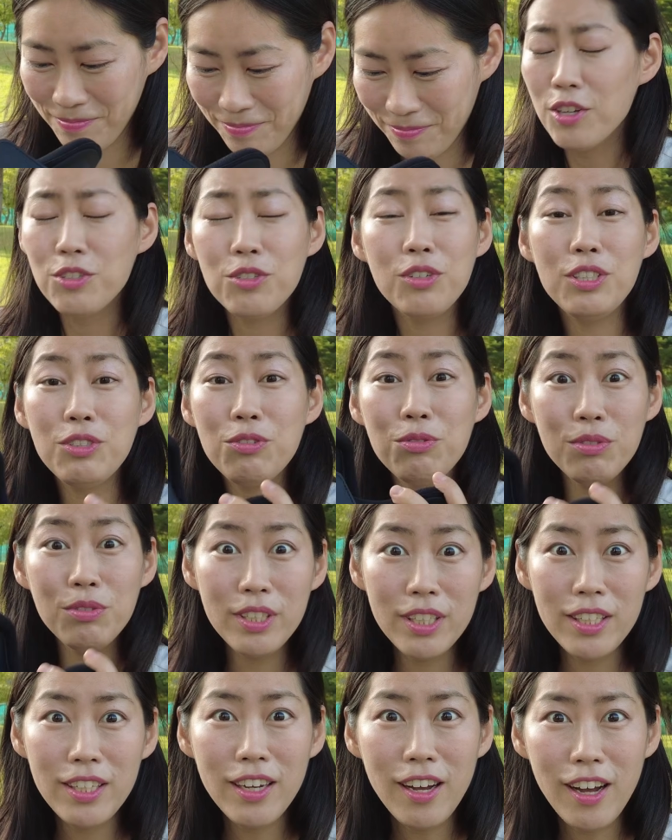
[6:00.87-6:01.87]
So it's
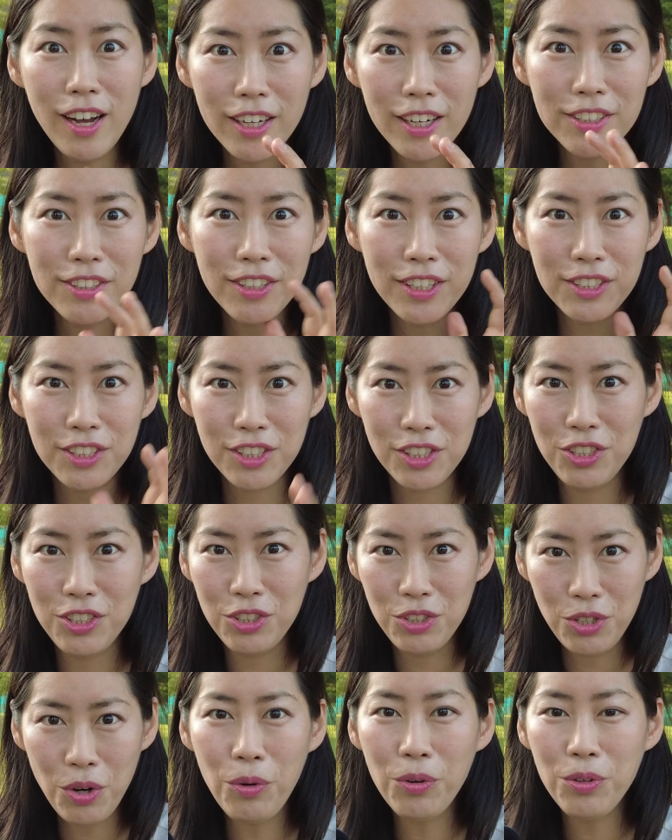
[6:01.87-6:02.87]
really hard to actually
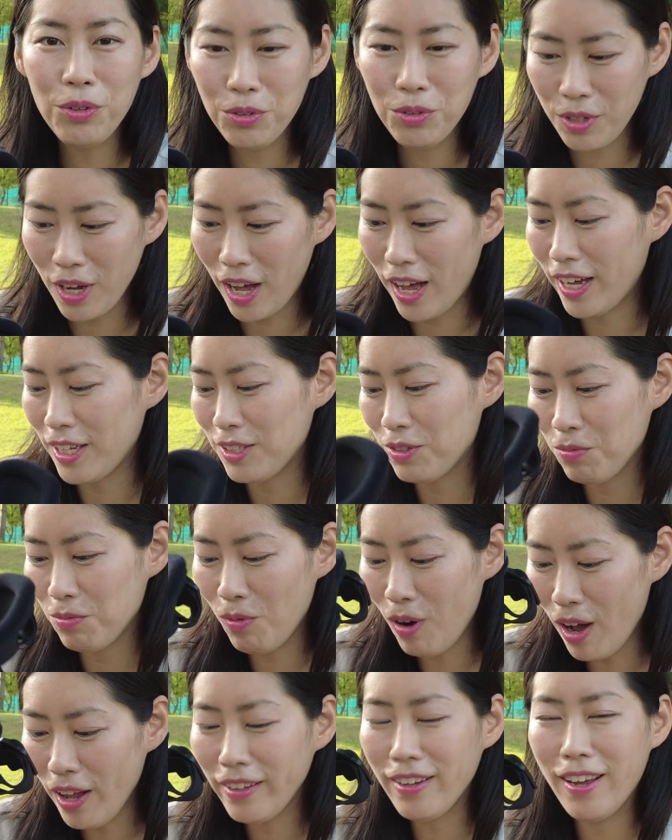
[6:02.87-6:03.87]
show you guys
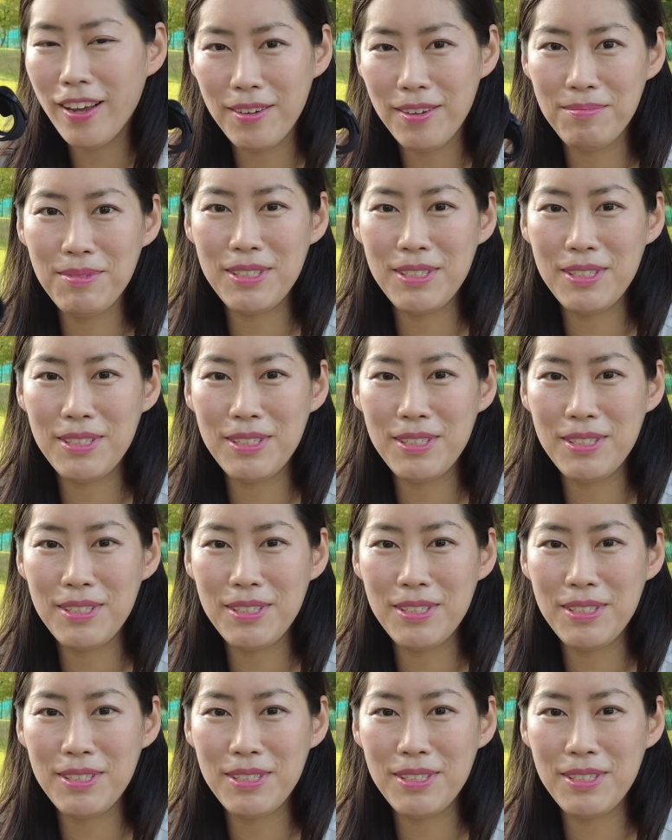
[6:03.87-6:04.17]
what I'm